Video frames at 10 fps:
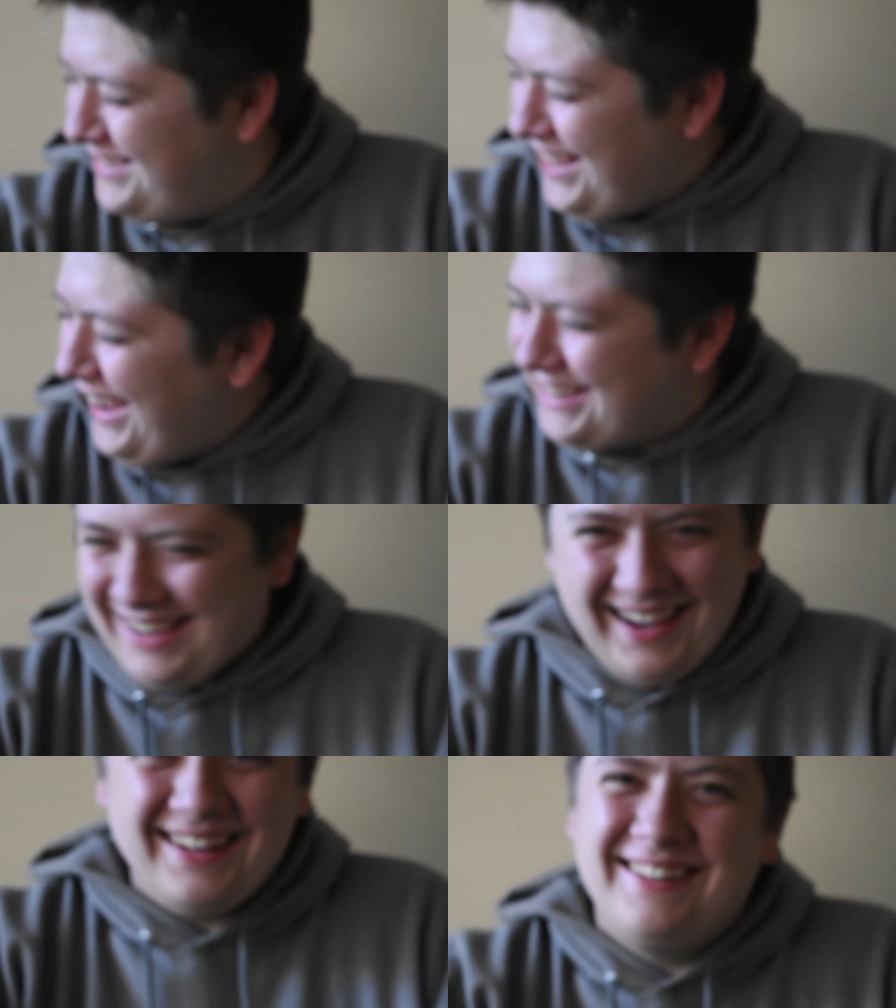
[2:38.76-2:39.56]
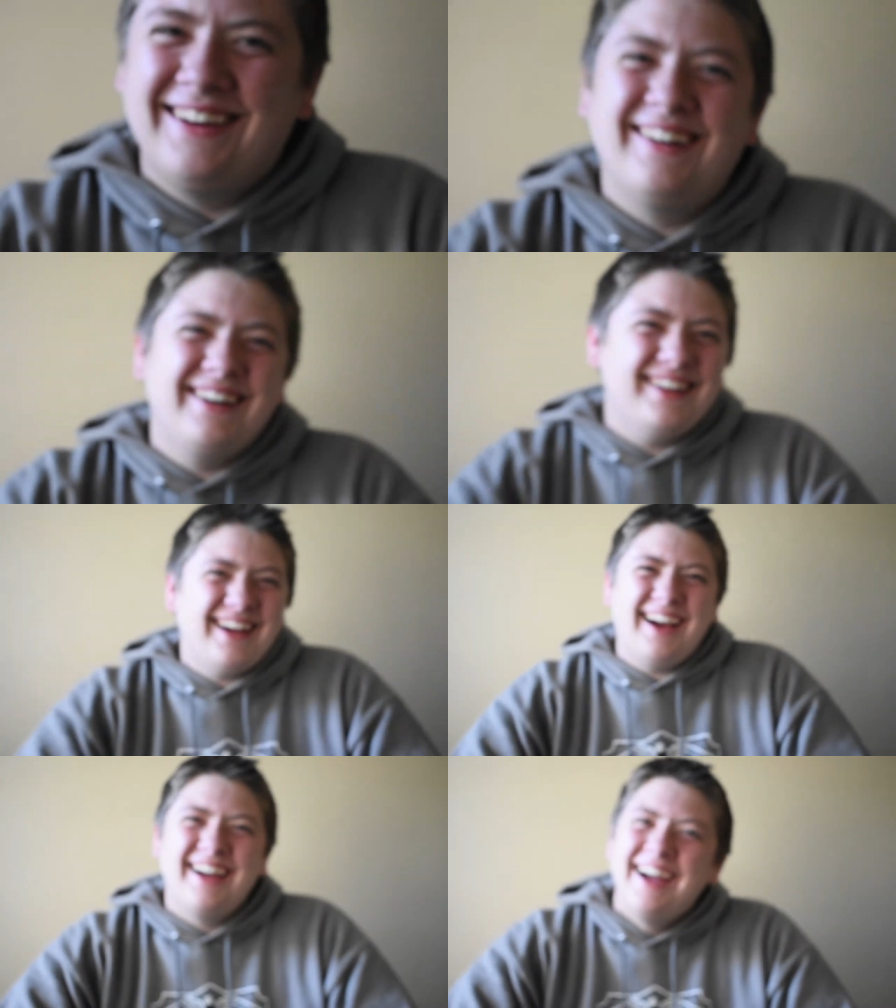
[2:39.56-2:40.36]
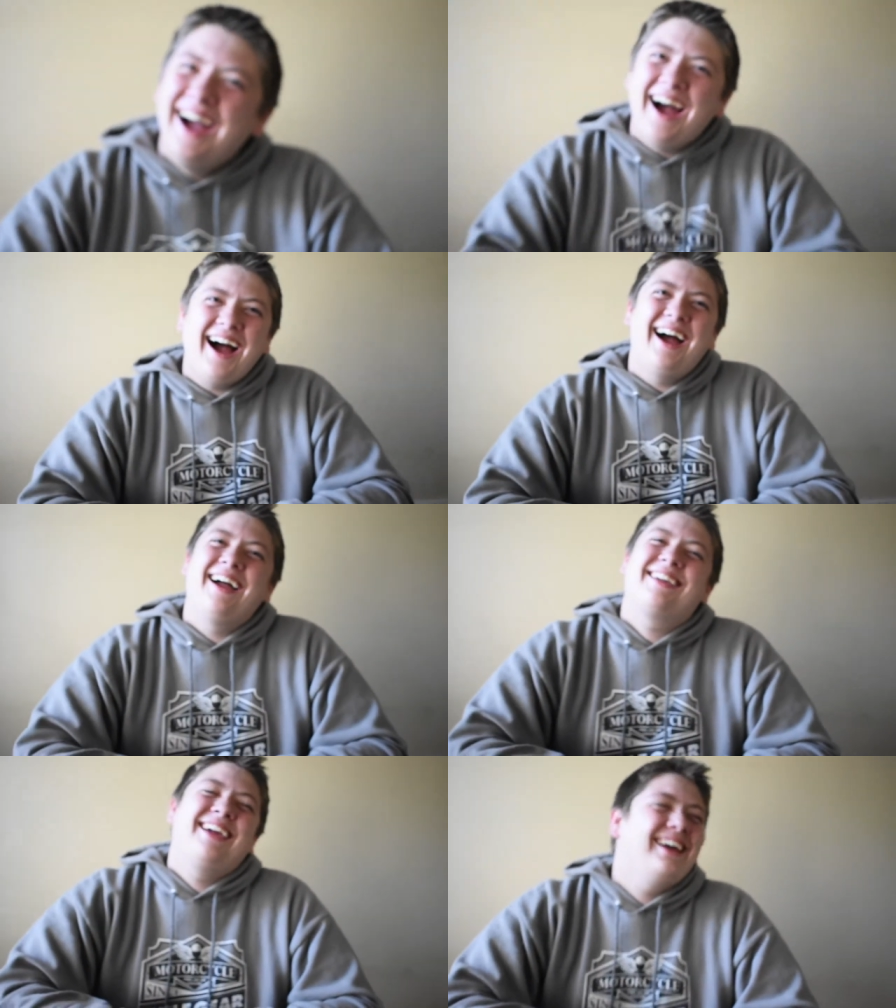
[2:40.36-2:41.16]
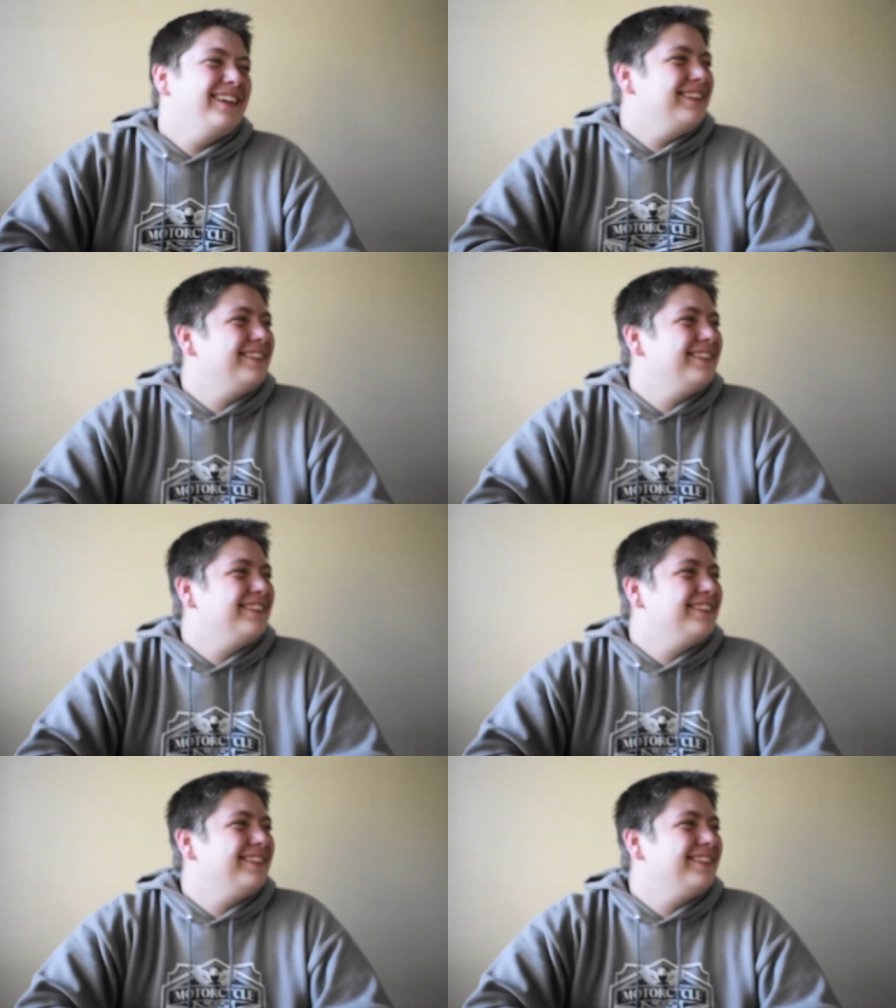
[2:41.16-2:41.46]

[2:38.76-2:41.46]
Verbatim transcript: I can't do it. I can't